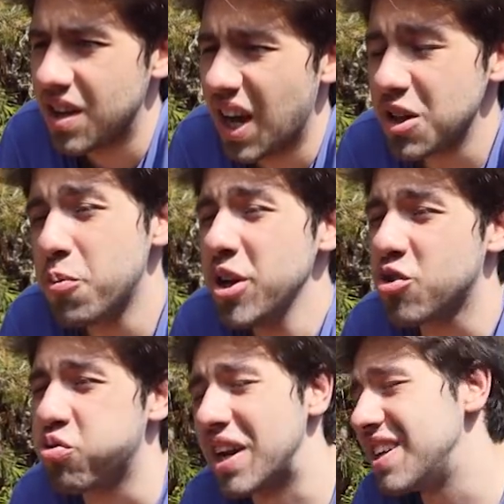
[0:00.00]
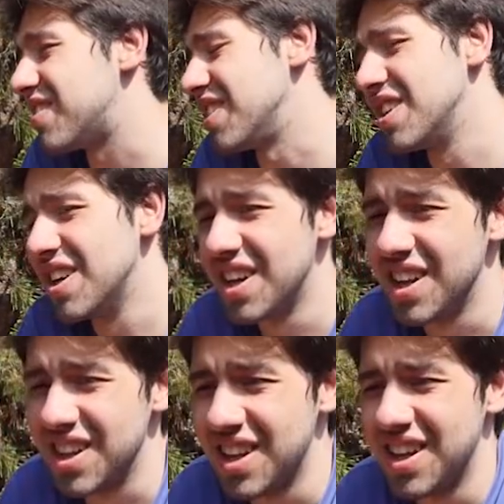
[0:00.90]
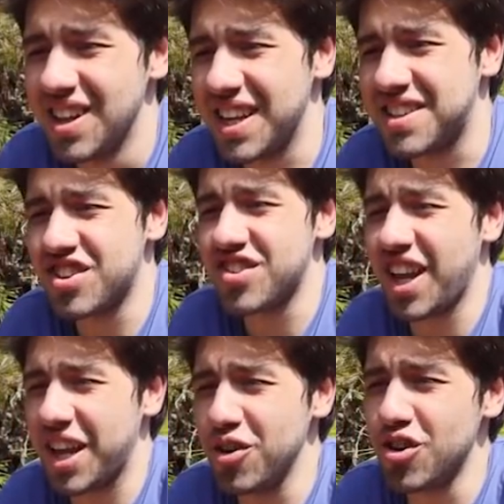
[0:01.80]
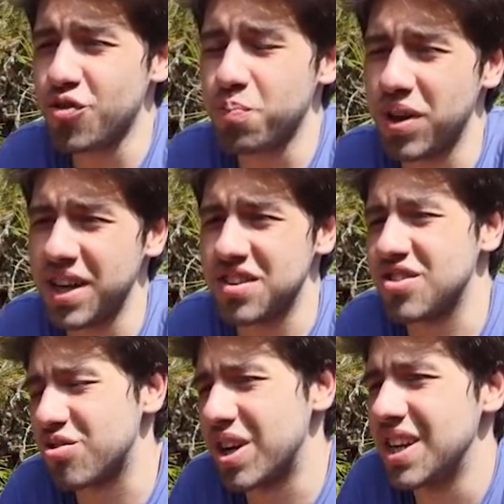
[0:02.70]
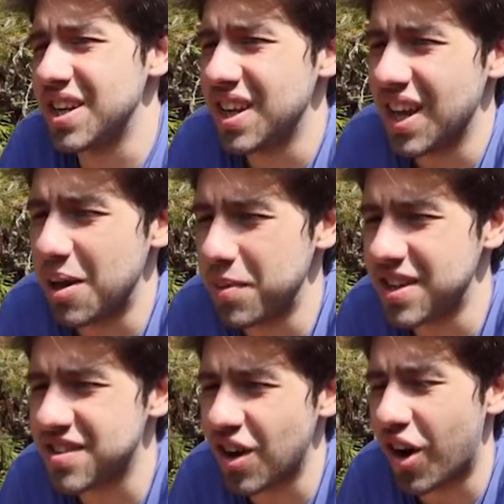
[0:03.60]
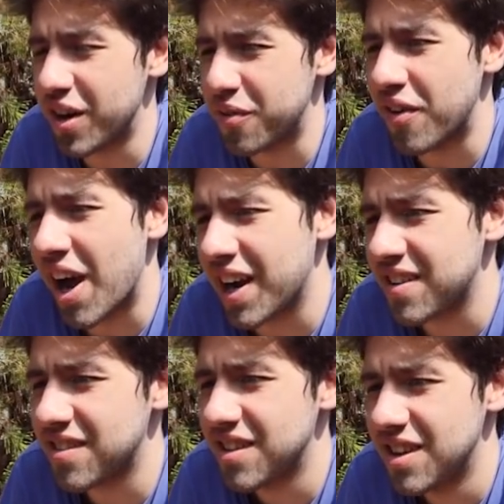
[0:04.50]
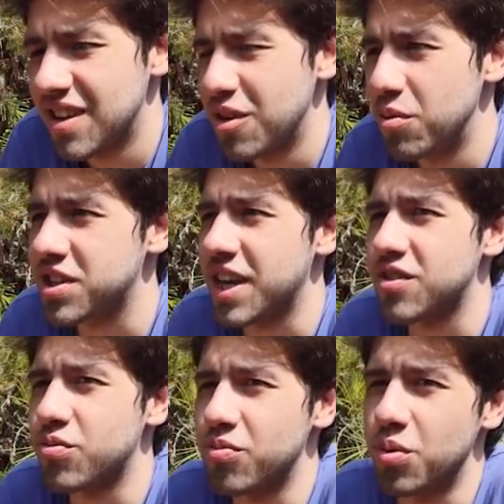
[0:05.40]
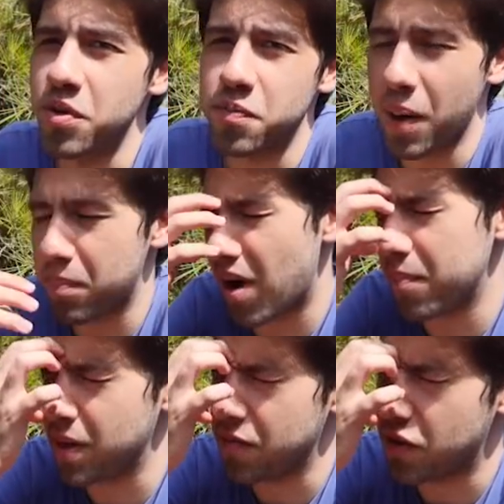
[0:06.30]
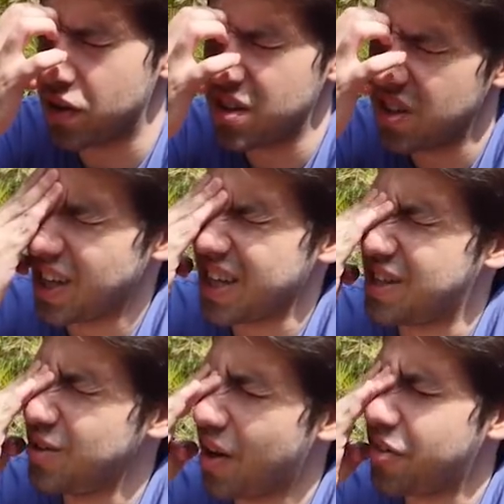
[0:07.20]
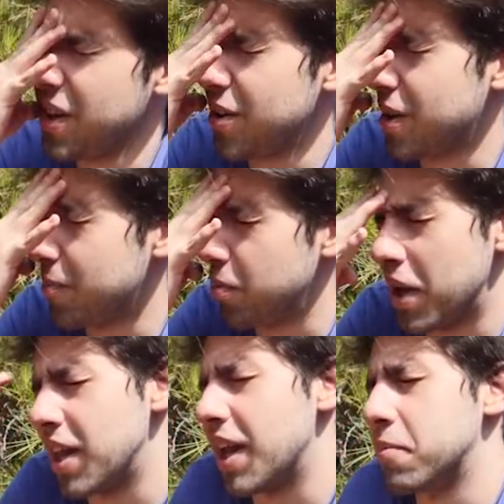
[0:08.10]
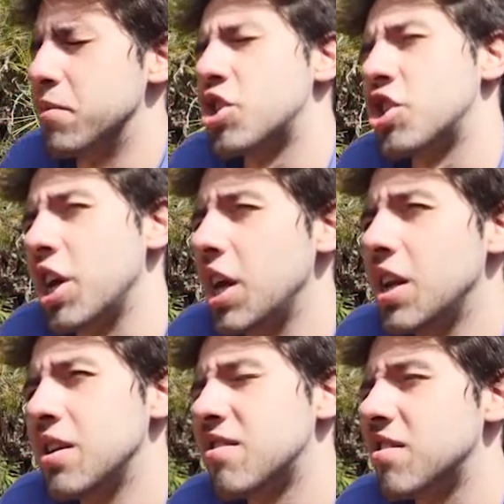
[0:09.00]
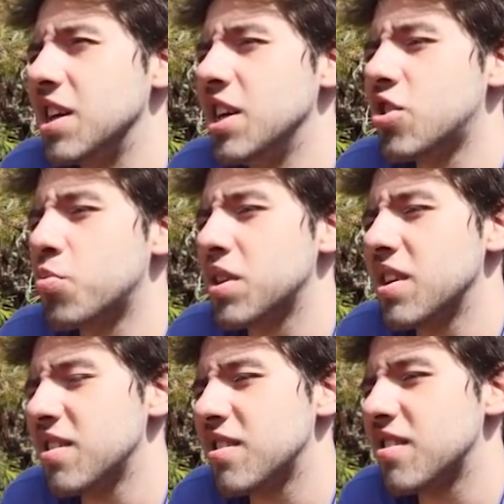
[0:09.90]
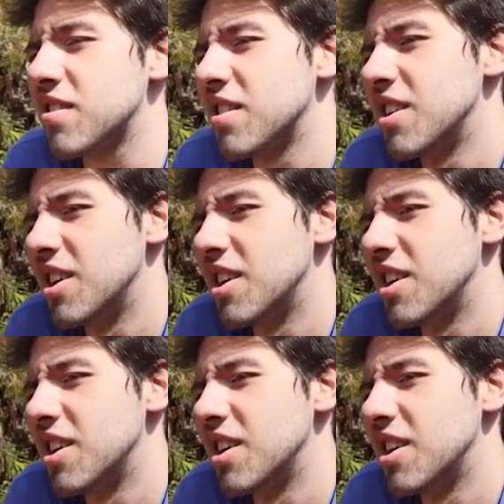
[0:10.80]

That's pretty crazy. Like you just play this, right? I mean, it's an artifact which gets removed by Bomb Heaver, but like I think you can play like Machine Siege with this.